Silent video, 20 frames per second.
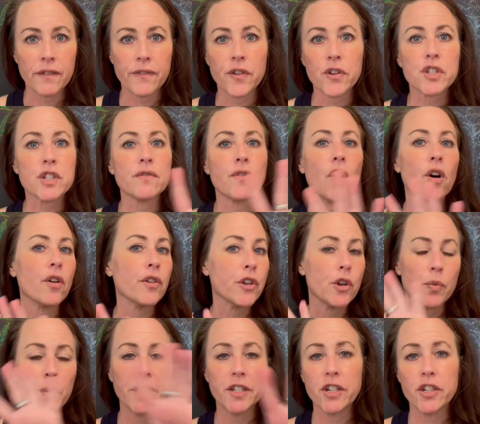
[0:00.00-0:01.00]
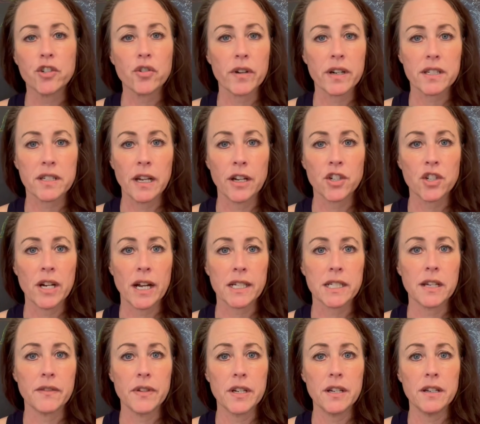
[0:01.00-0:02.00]
First of all, your reteach or extension
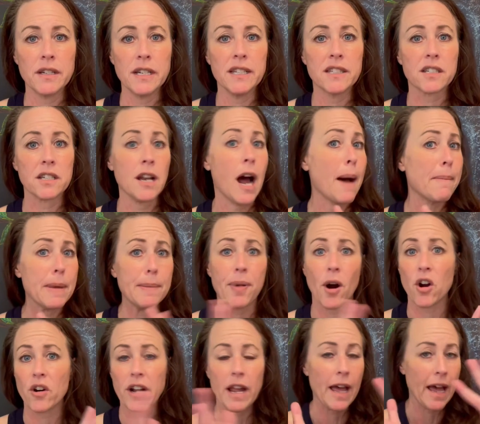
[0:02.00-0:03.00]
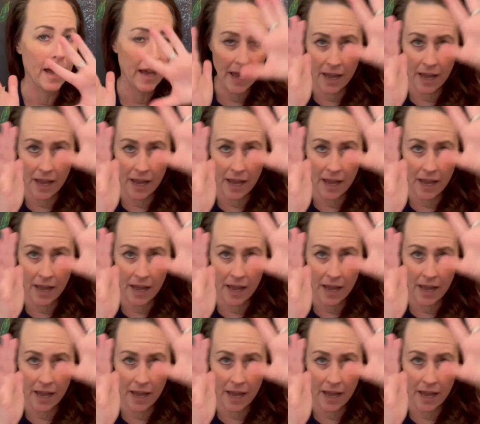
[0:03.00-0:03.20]
activity needs to not be part